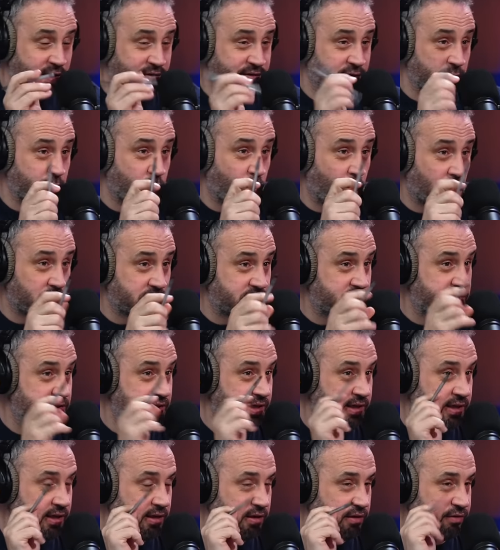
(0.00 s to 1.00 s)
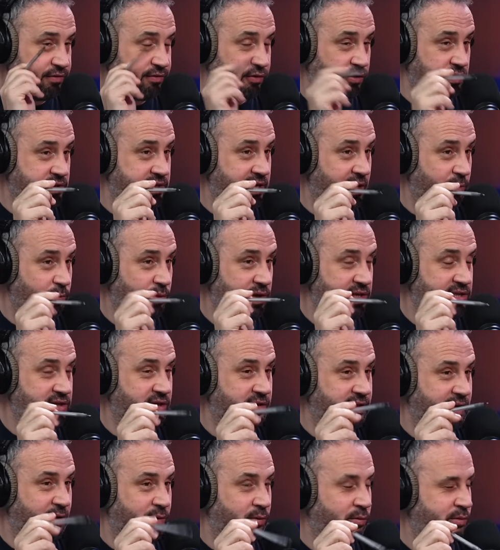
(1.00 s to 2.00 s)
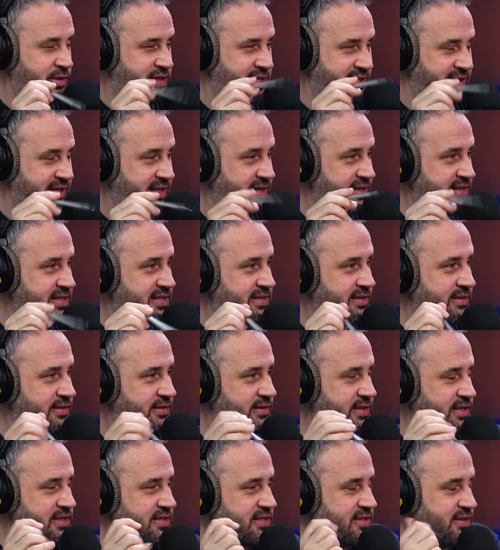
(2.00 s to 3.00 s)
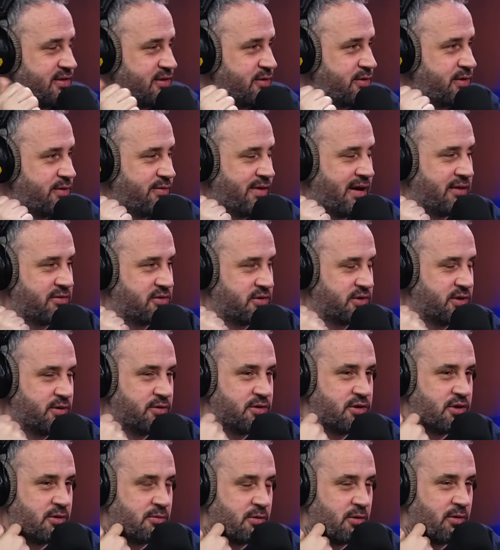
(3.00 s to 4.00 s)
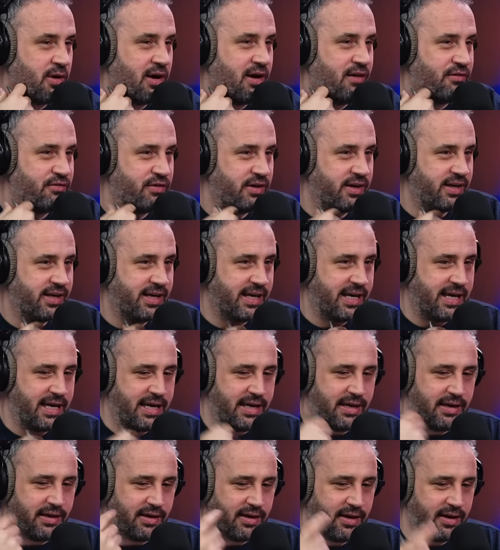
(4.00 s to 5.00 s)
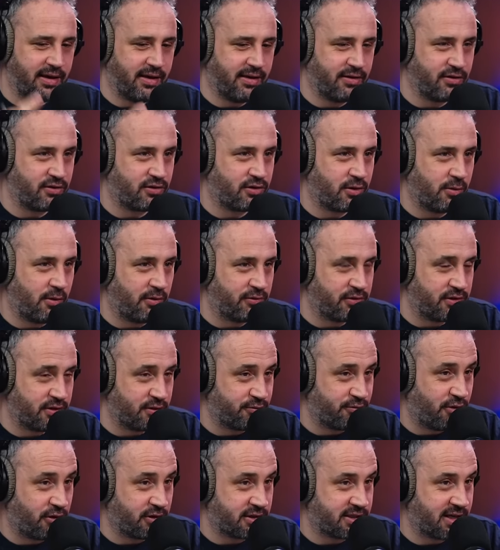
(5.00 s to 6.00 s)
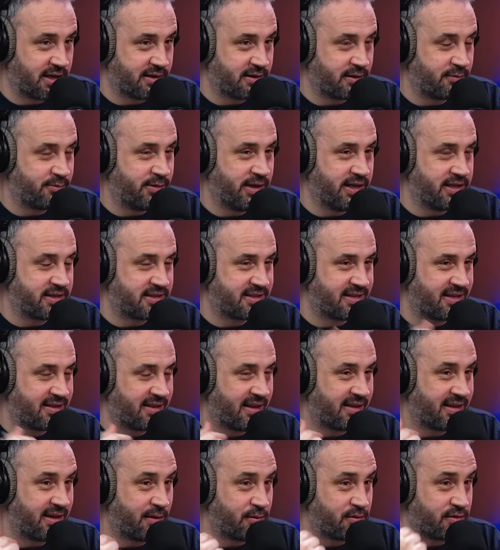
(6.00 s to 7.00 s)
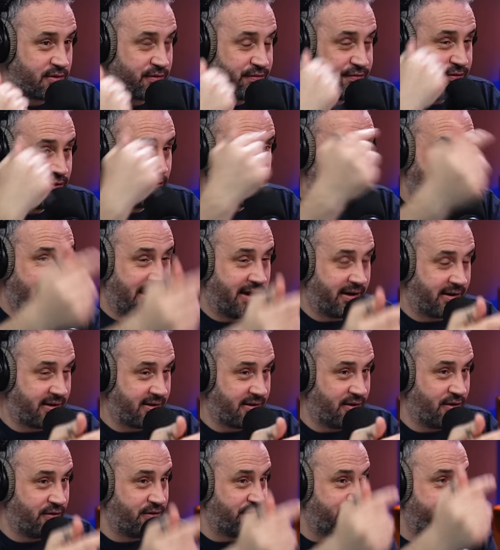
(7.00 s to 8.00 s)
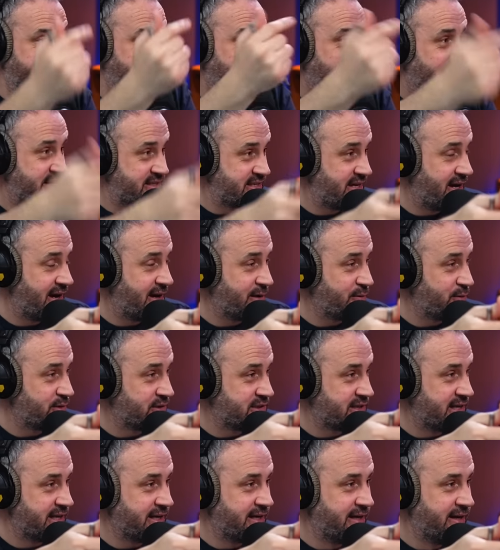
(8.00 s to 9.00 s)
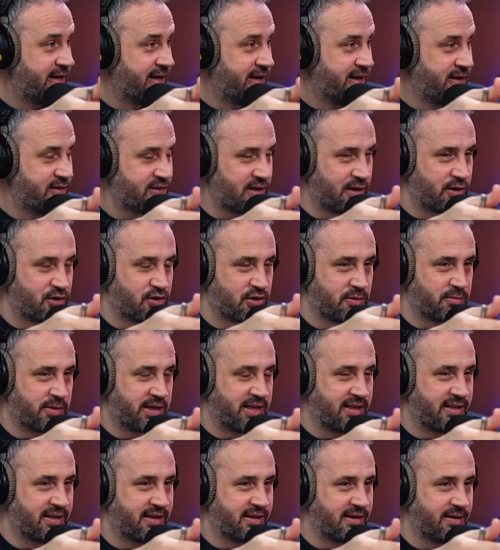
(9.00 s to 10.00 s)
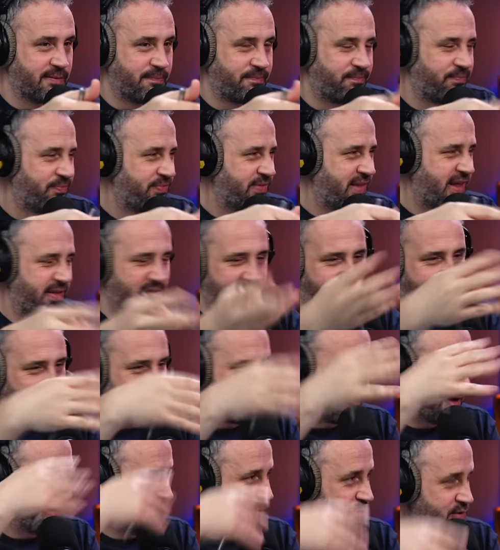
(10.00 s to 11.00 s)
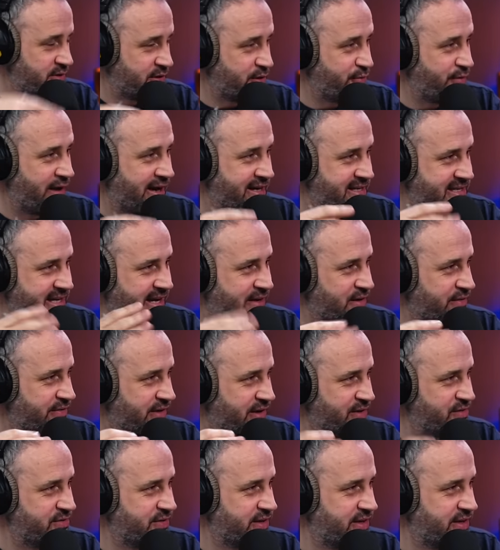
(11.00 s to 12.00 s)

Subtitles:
well. If you watch the full-time whistle on that one, which I think he's still doing the rounds on YouTube or whatever, he has come over to the wrong side of the pitch, because I think he was the full-back on the far side, wasn't he? So he should have been the left back, he's on the right side, or vice